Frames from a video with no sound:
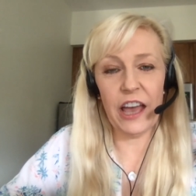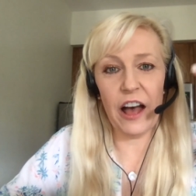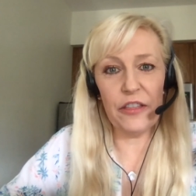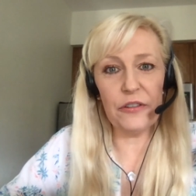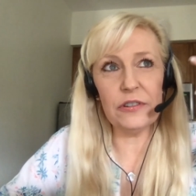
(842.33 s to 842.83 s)

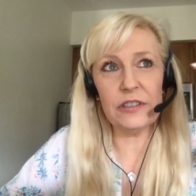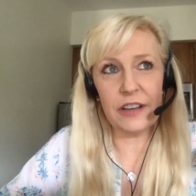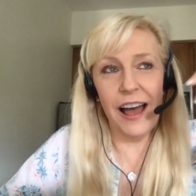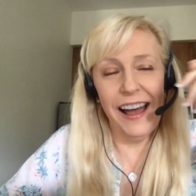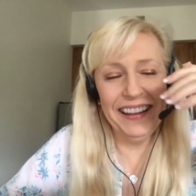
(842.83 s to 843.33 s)
the other
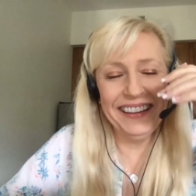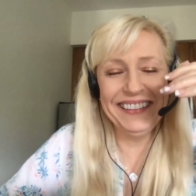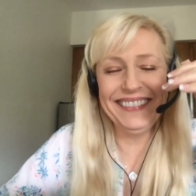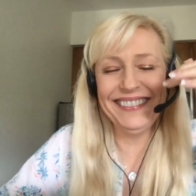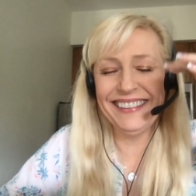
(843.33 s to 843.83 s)
side,
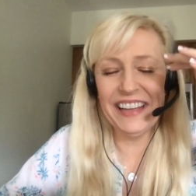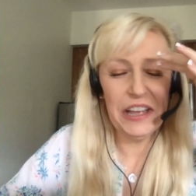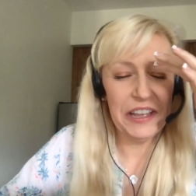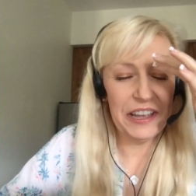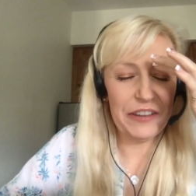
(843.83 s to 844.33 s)

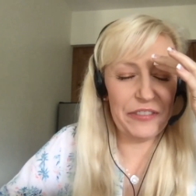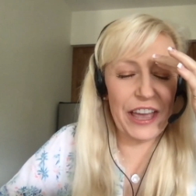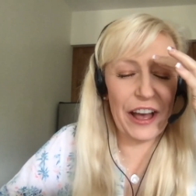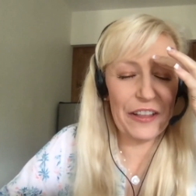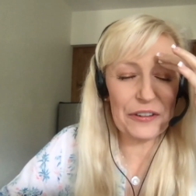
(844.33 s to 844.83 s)
if
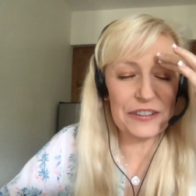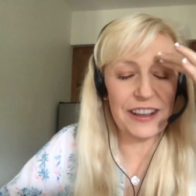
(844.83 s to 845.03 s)
the other